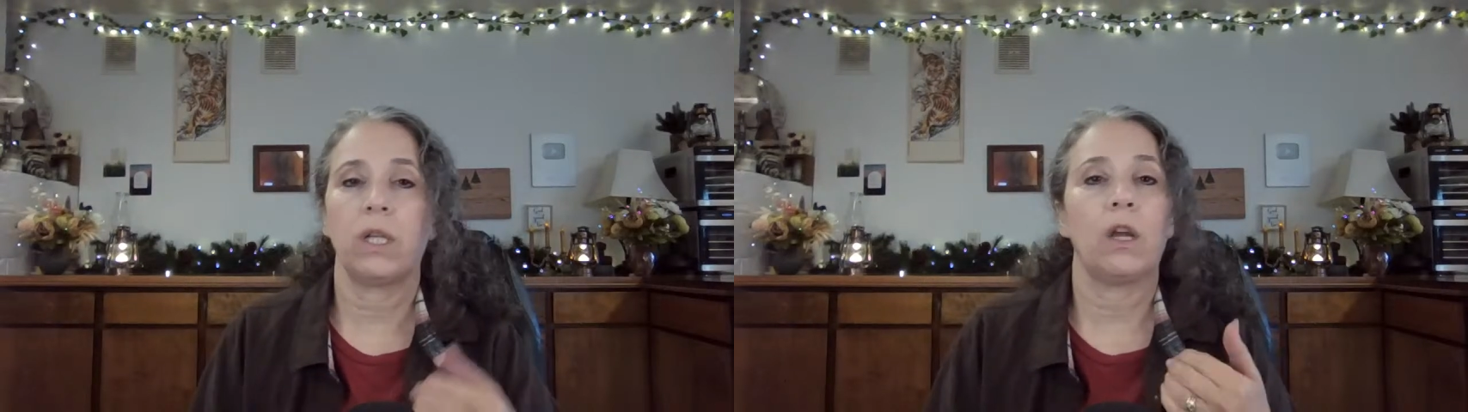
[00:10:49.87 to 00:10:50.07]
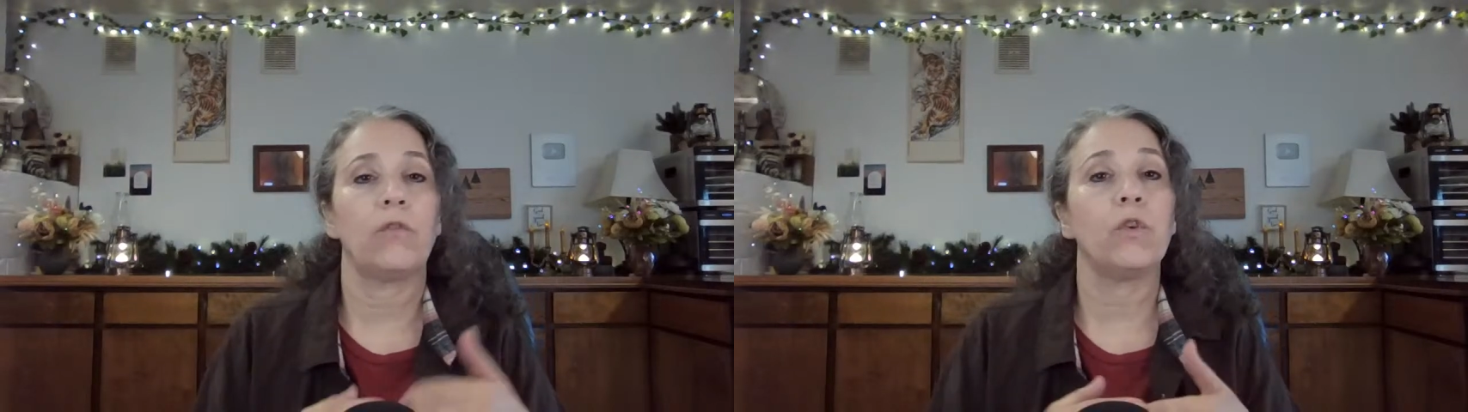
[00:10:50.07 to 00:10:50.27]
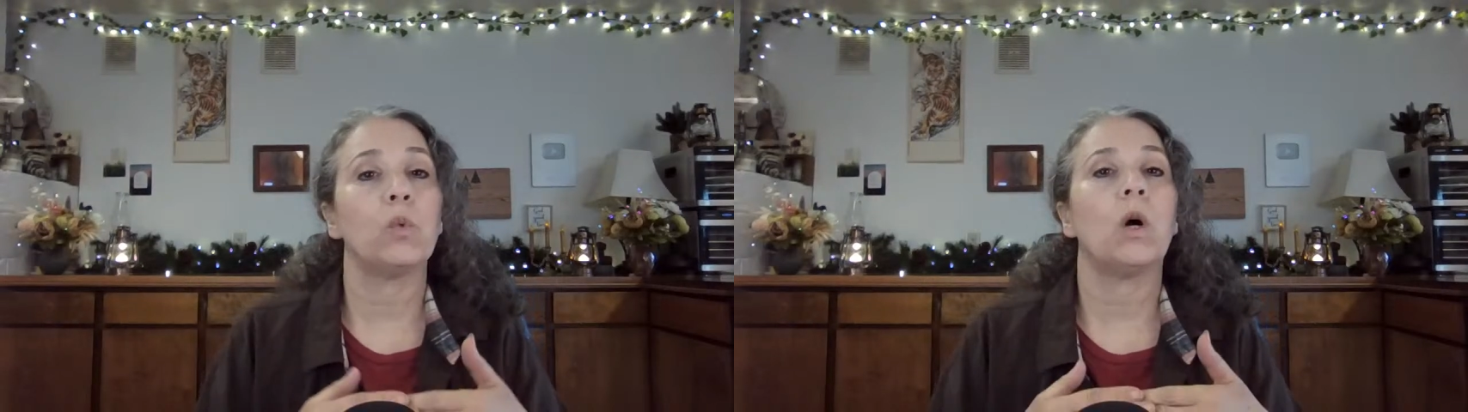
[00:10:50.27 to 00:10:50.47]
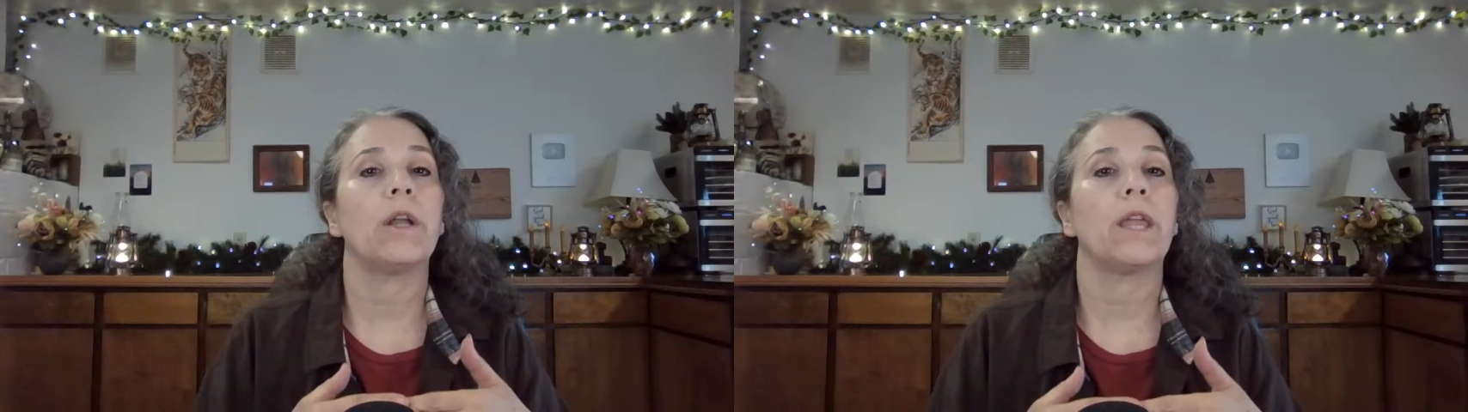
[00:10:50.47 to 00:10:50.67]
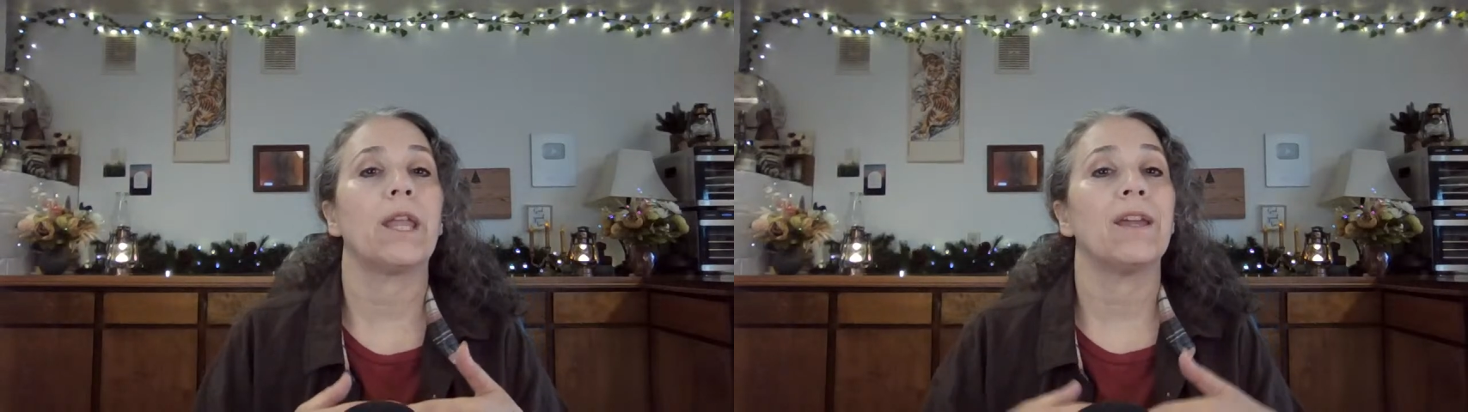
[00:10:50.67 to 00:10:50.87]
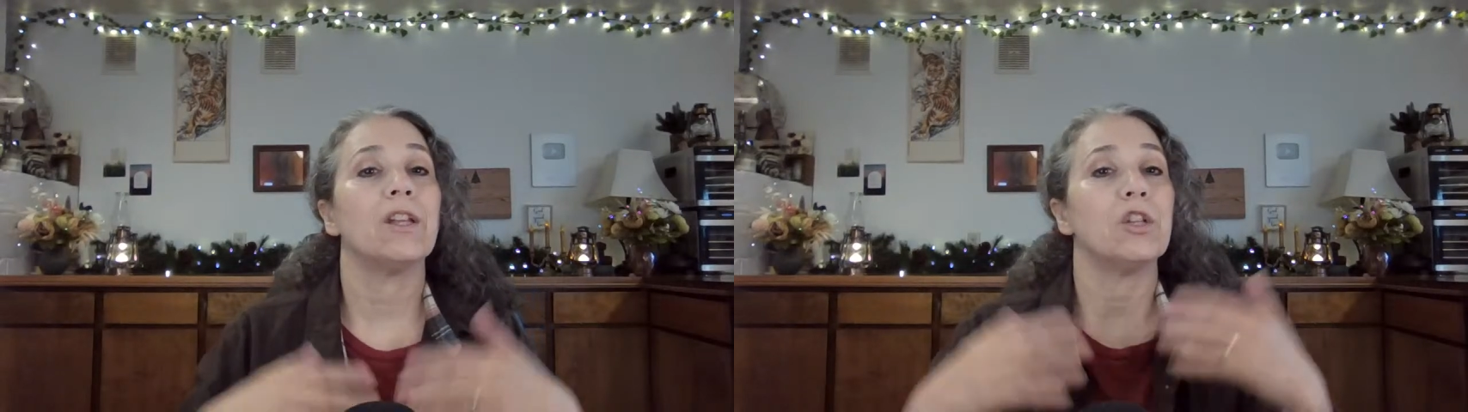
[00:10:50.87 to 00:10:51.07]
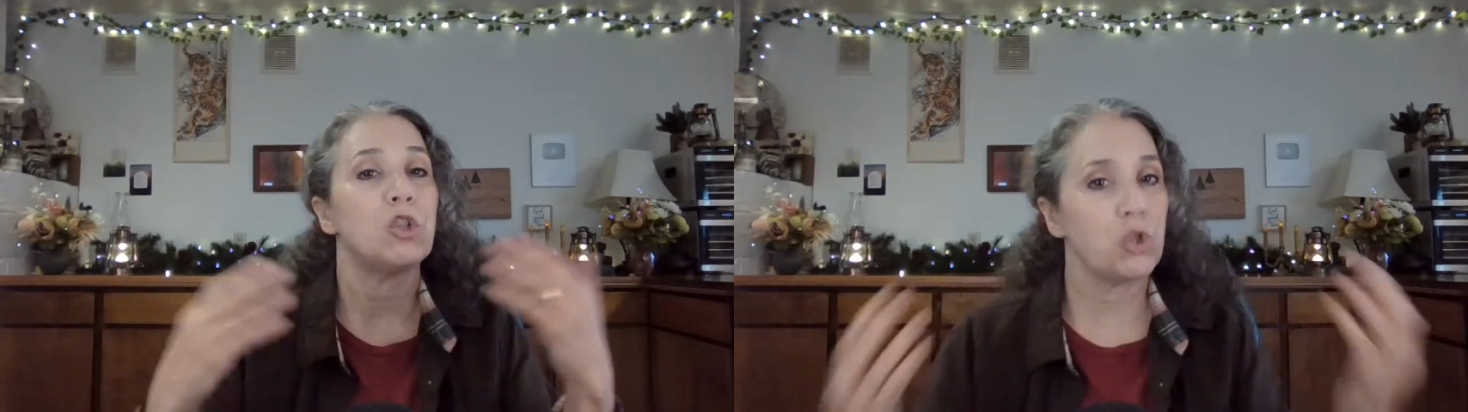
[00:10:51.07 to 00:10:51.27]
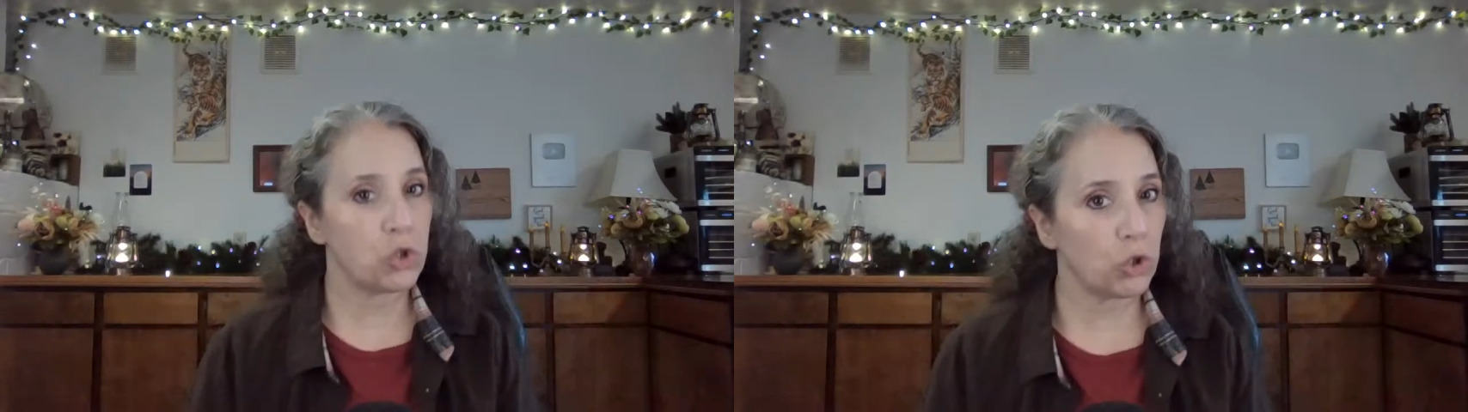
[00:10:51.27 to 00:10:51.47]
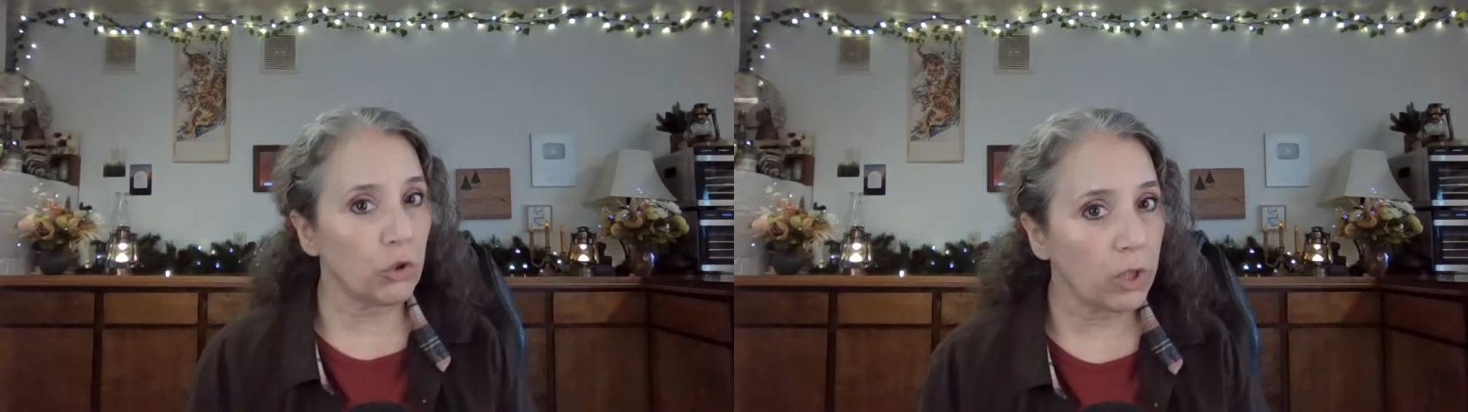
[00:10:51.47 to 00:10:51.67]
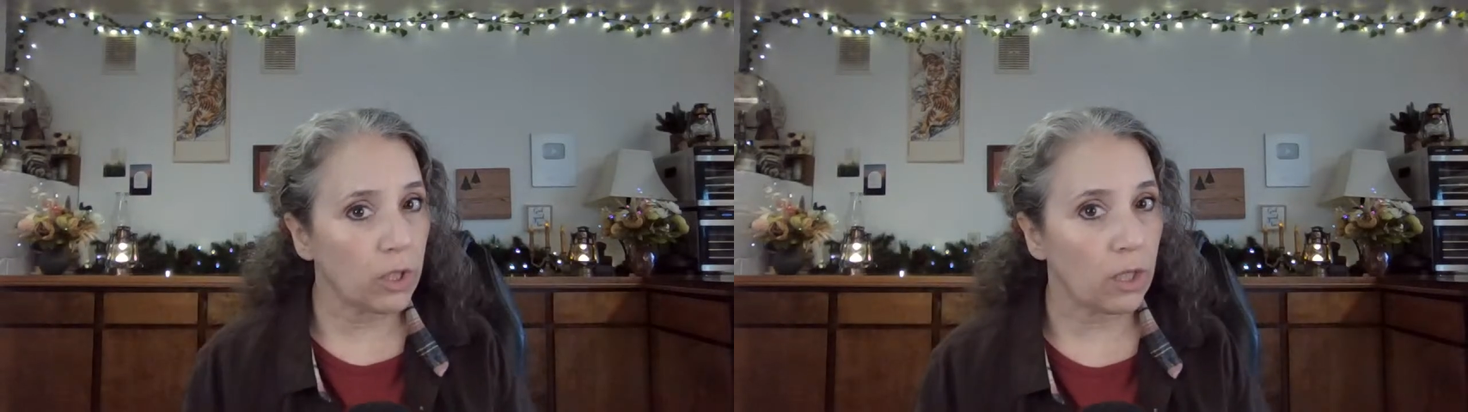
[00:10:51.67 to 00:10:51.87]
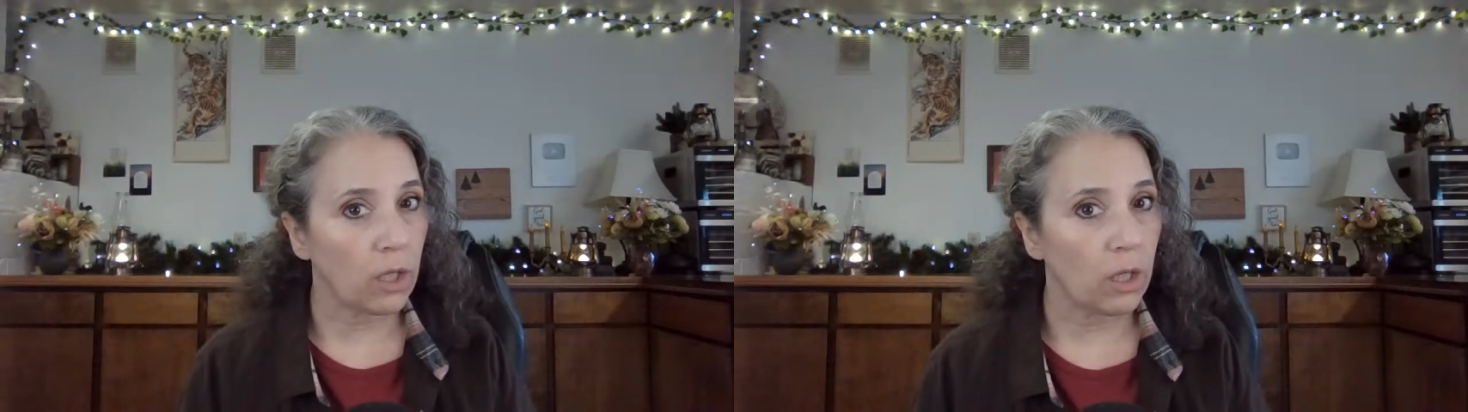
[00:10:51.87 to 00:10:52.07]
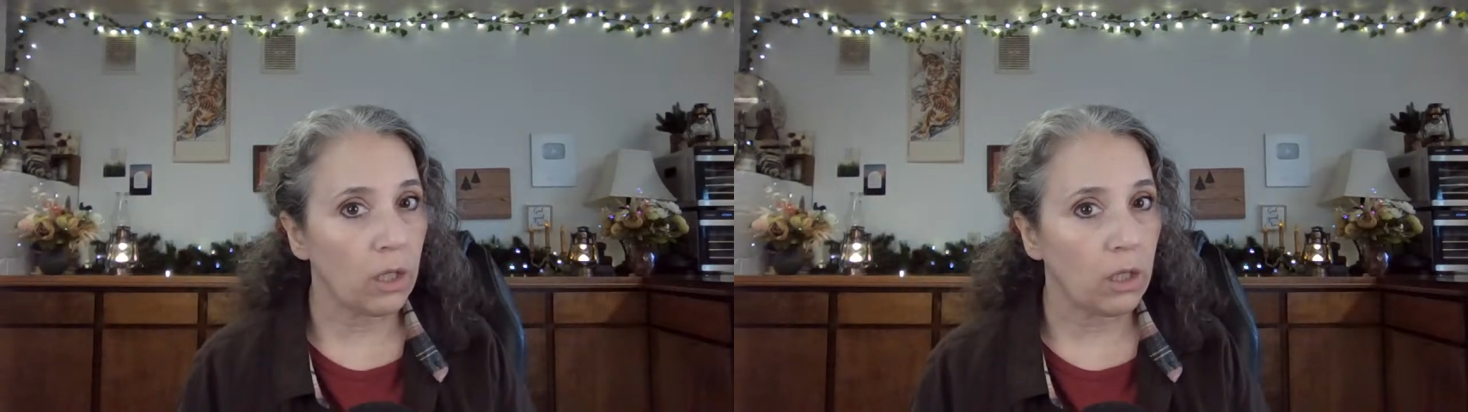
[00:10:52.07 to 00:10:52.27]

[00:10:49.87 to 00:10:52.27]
Now, if you're wanting jerky,